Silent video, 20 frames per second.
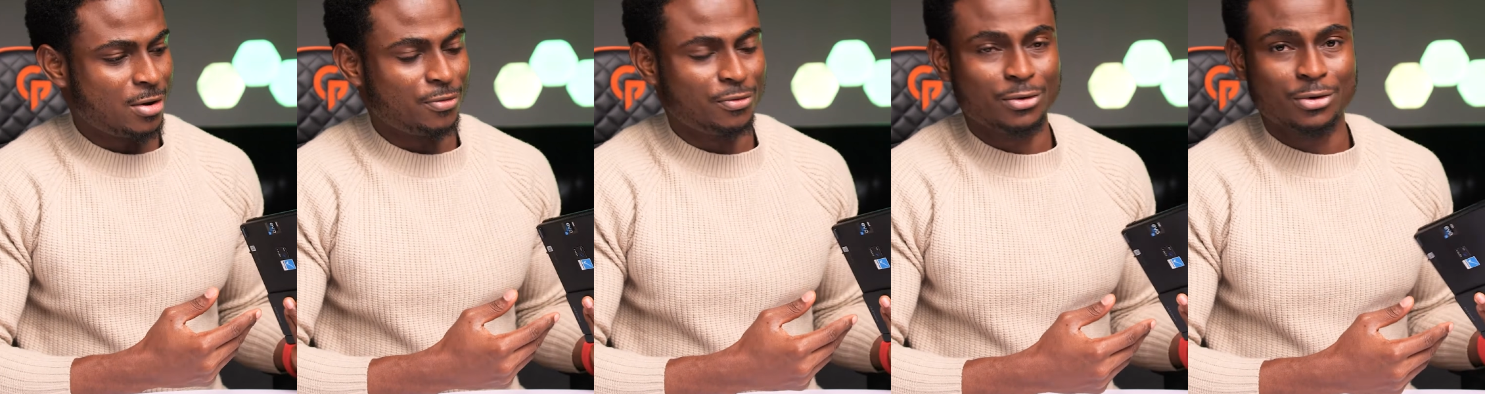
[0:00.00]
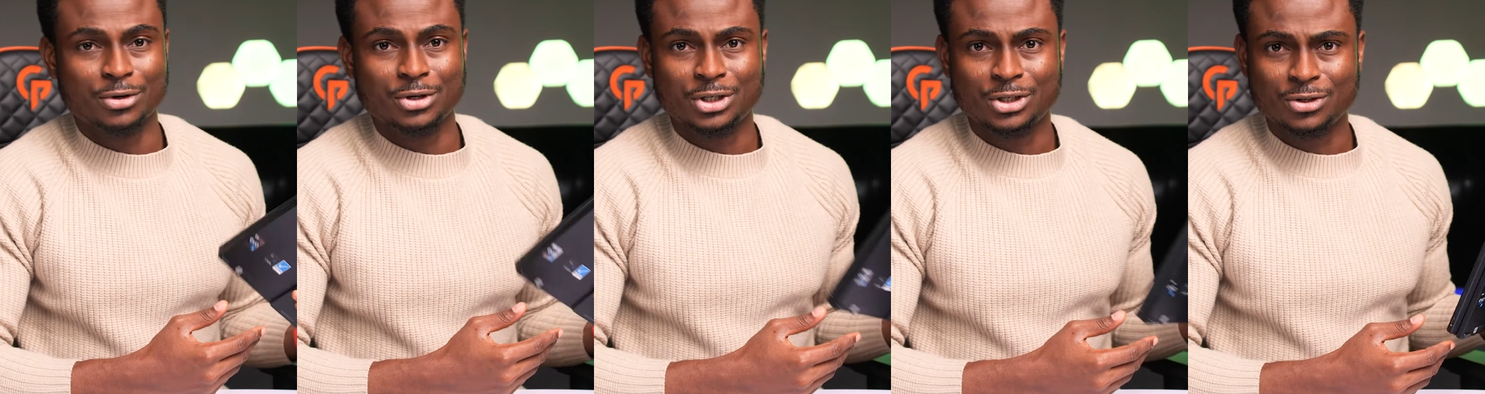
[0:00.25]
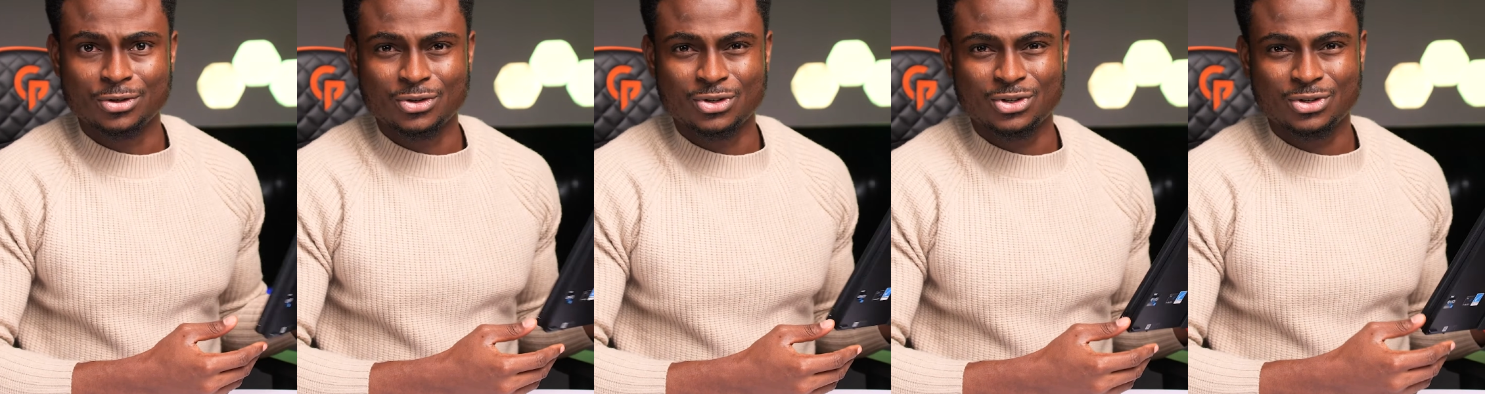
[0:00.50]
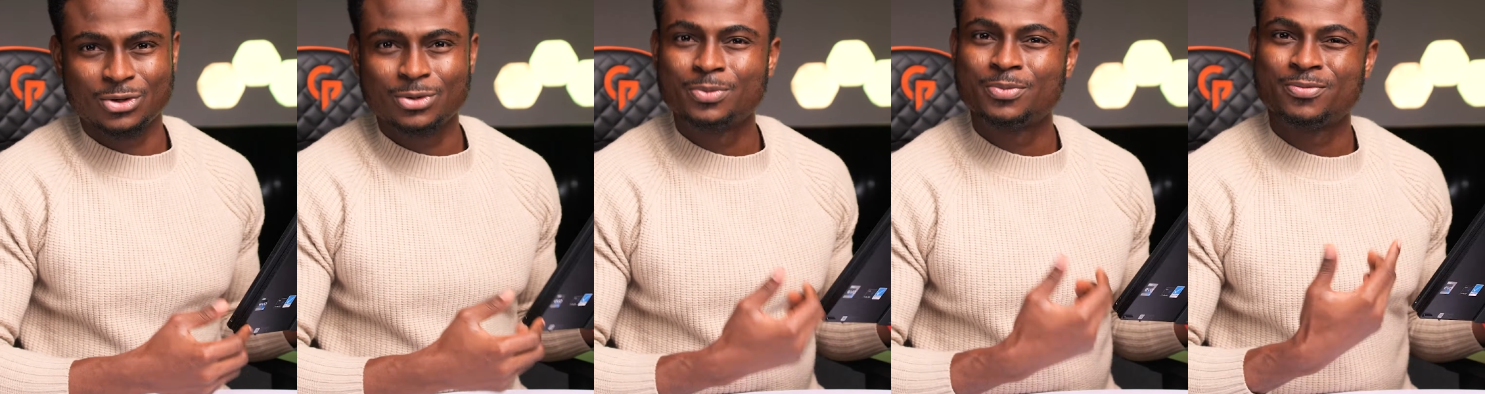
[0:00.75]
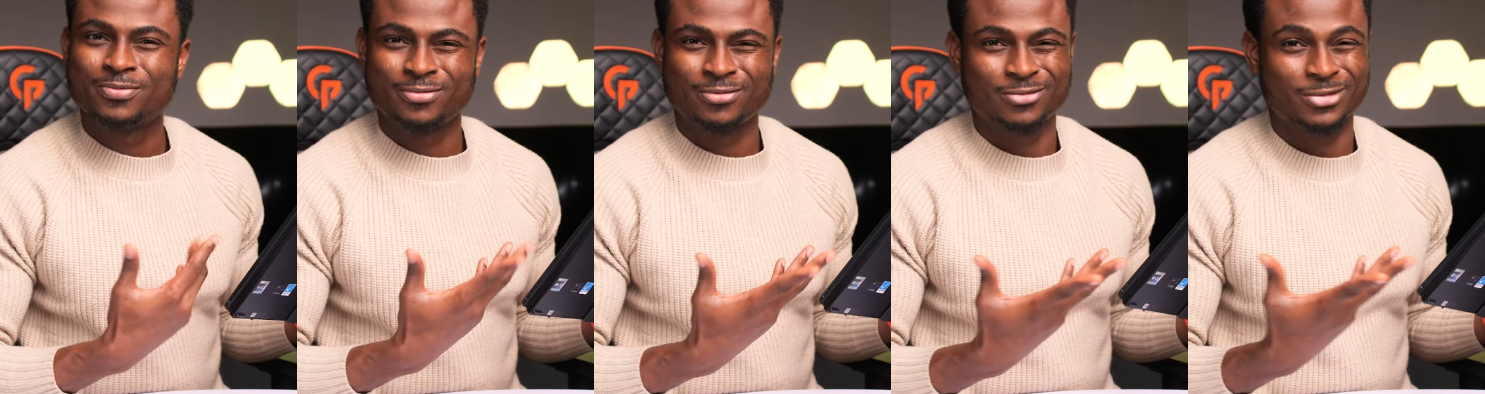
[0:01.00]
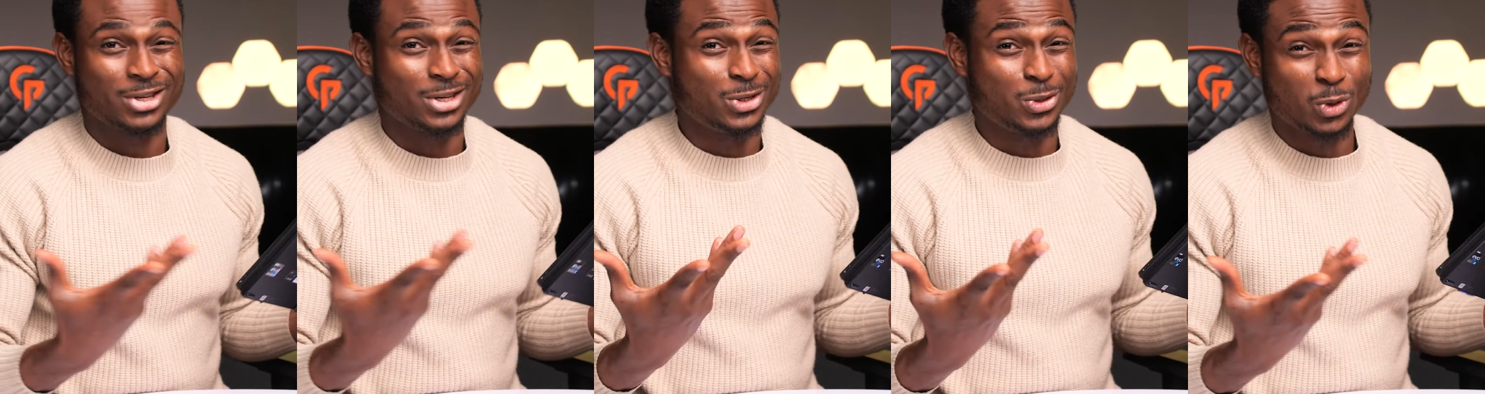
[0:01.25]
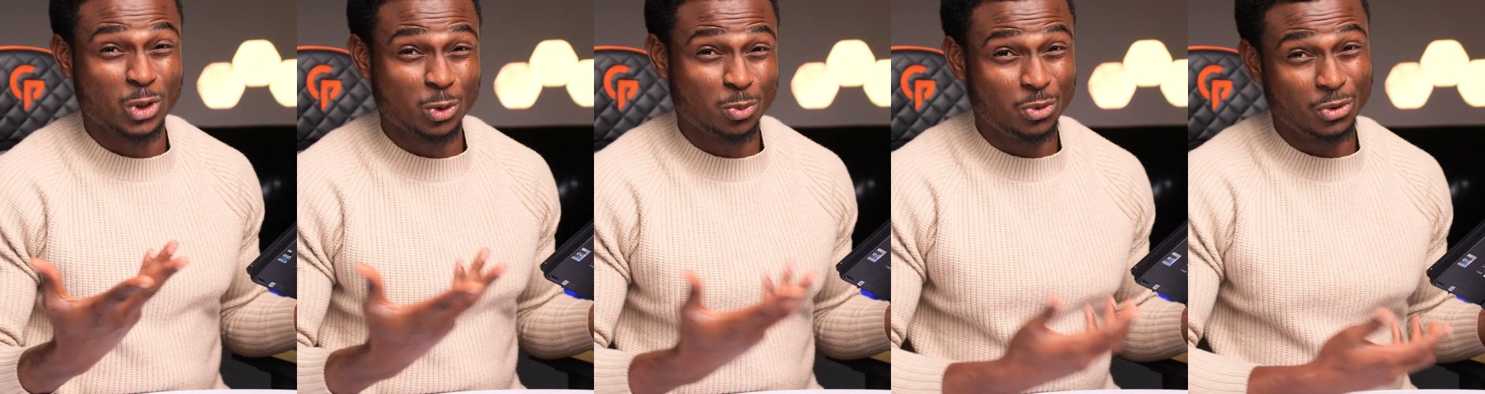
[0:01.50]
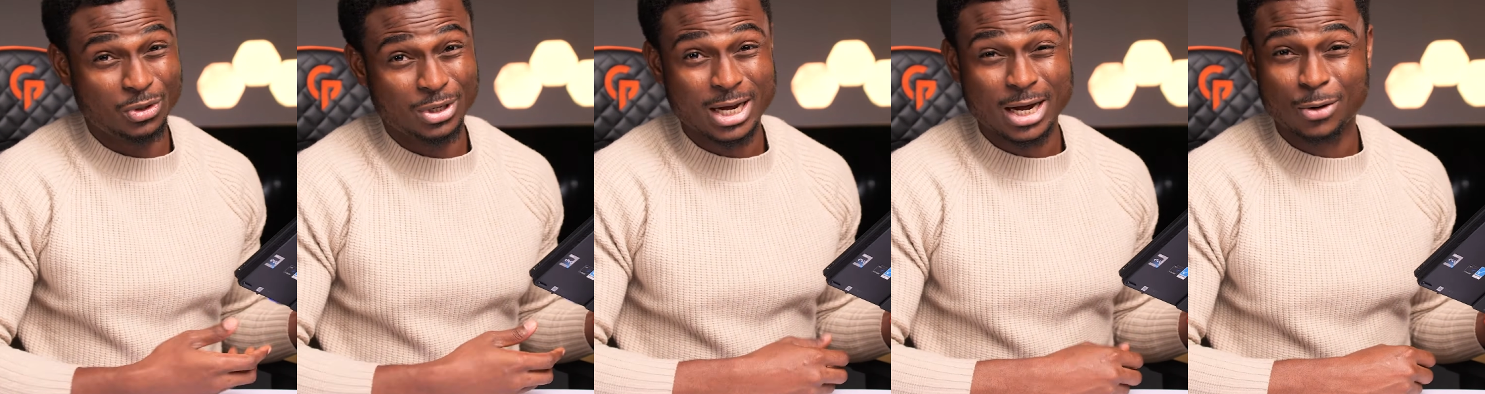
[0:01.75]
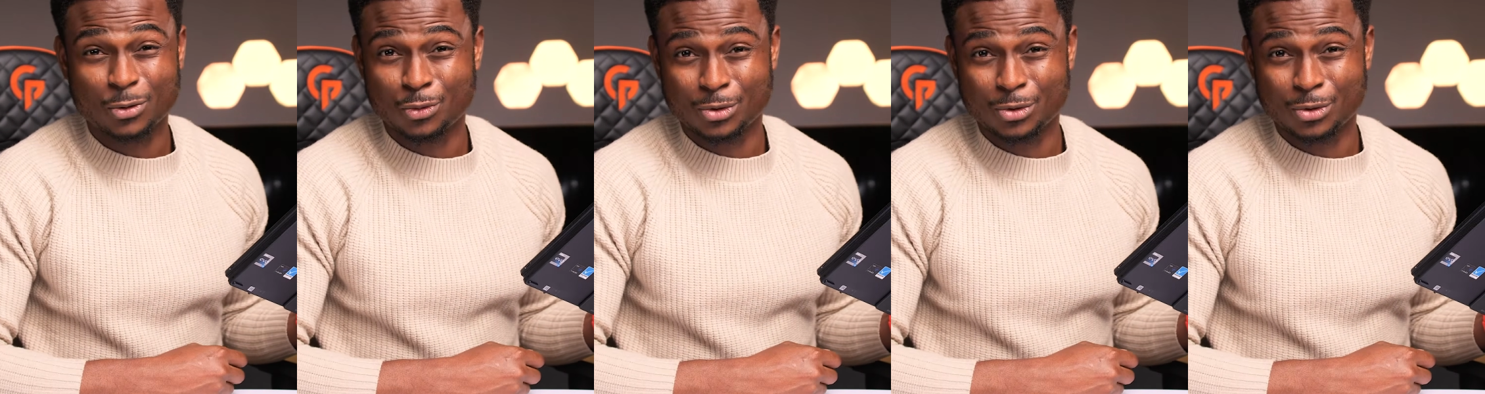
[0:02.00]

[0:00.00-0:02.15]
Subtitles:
have no issues. It was built that